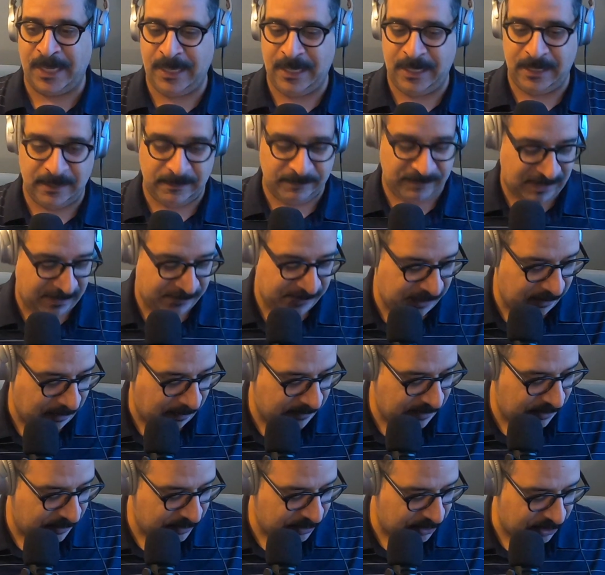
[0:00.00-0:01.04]
But I'm here.
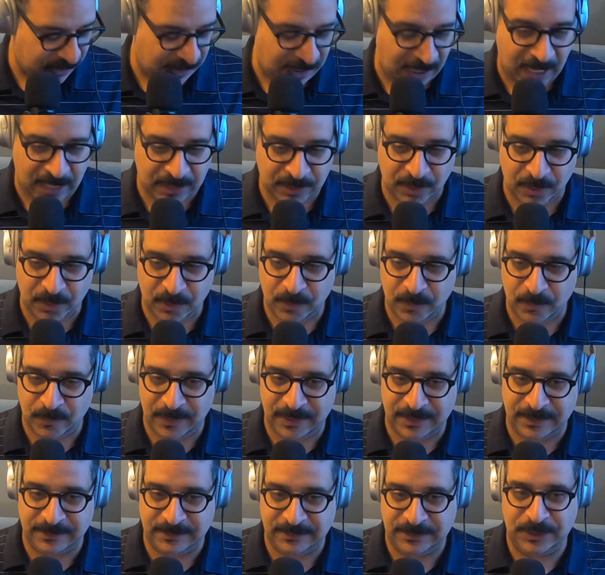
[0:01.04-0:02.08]
I'm here in Chicago.
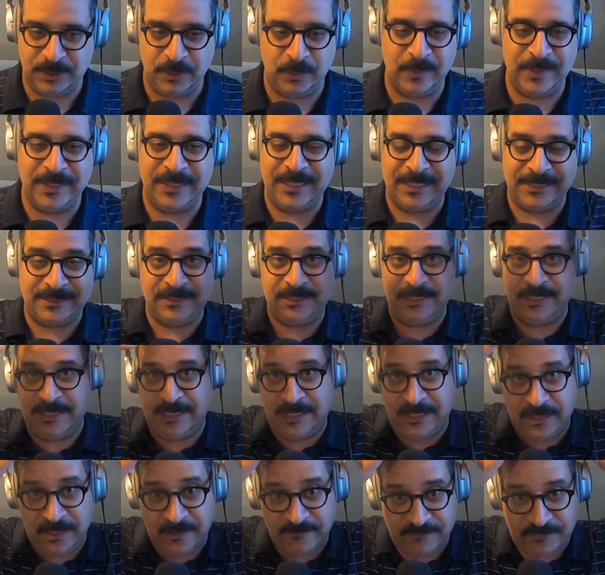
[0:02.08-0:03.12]
And you know what? I said,
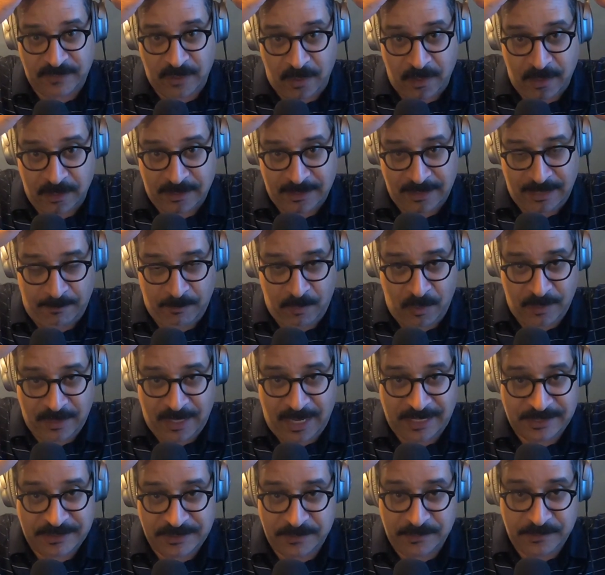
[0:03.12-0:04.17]
enough talk. I'm on
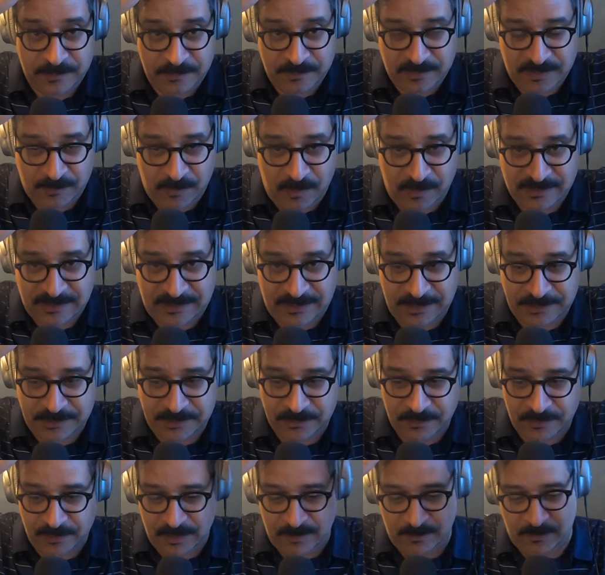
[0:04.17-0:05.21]
iTunes. I'm on
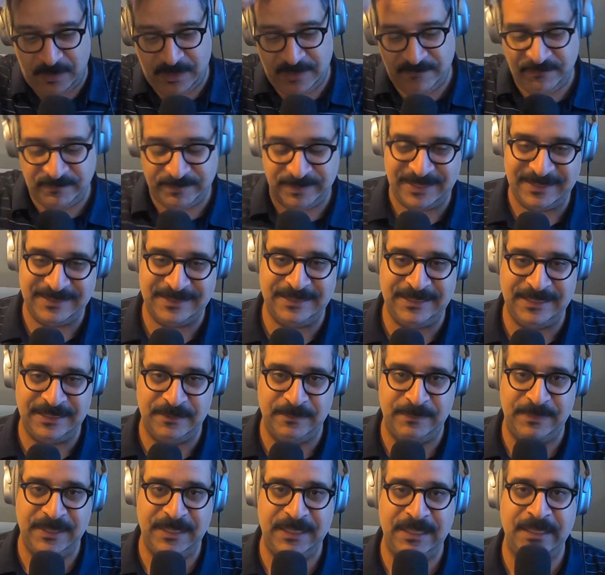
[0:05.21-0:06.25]
Stitcher. I'm on every place I need
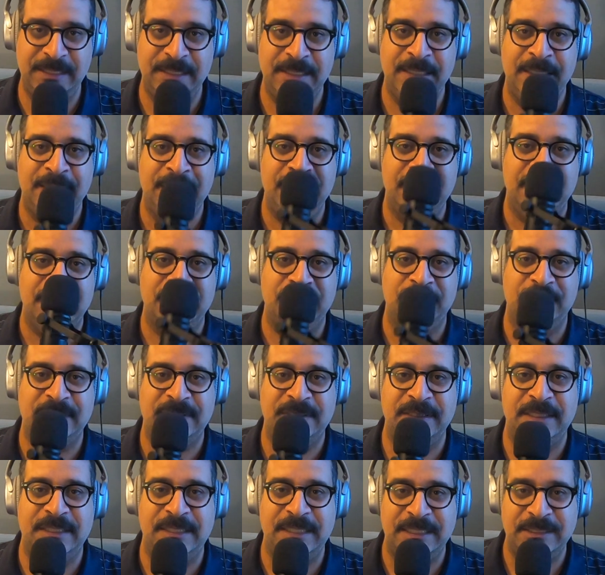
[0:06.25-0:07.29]
to be. So I
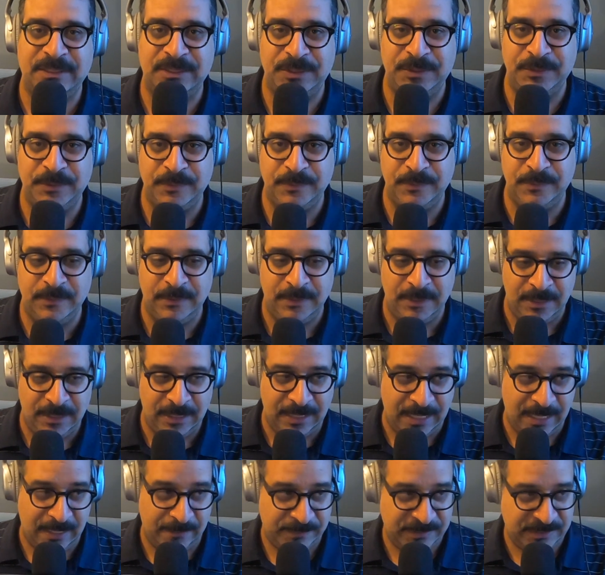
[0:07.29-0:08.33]
said, let's do
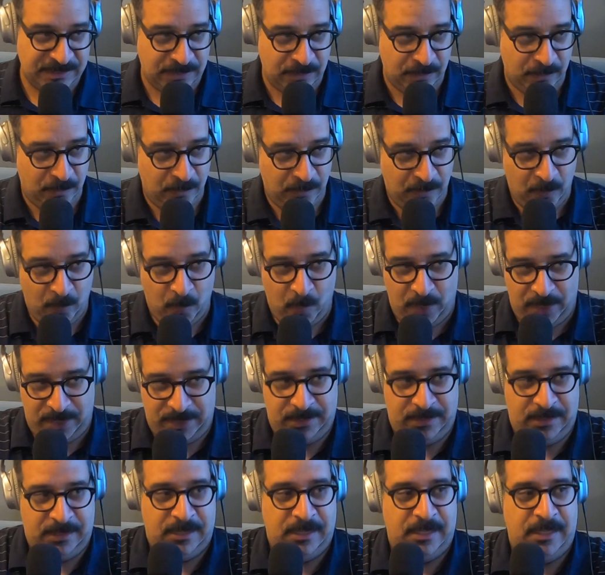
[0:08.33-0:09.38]
episode
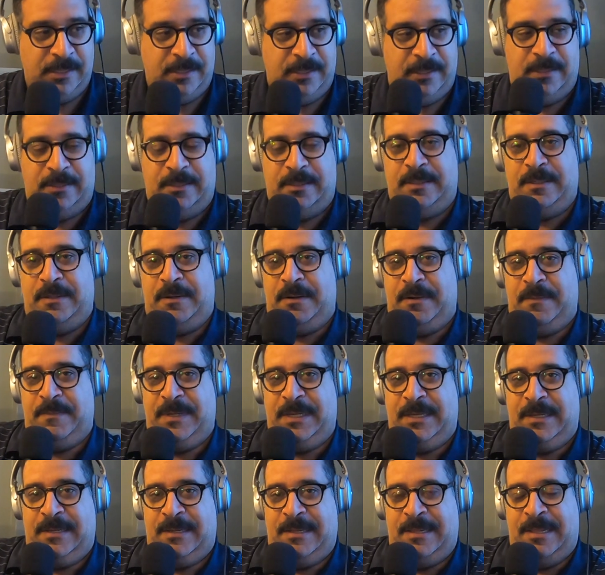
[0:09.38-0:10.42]
1. You know what I
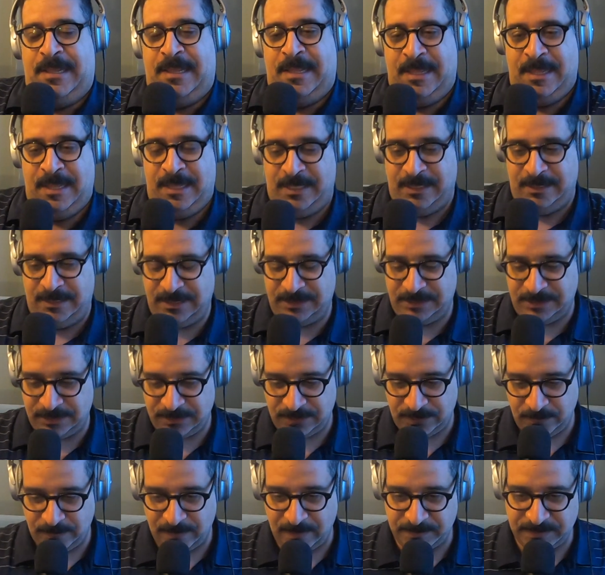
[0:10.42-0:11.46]
mean? Let's
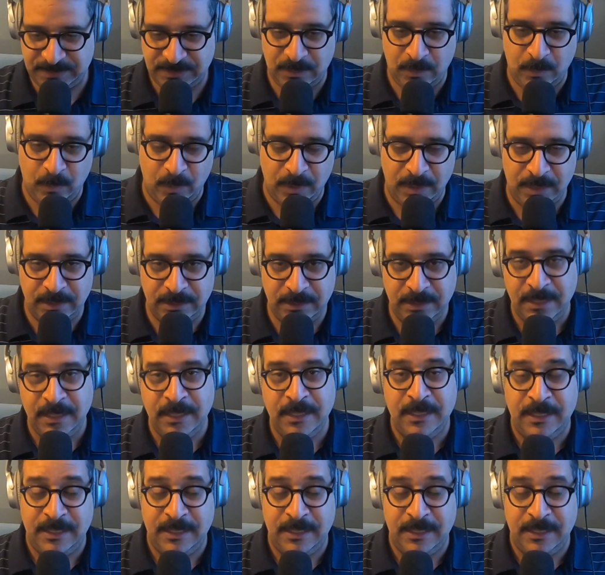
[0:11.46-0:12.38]
just do episode 1.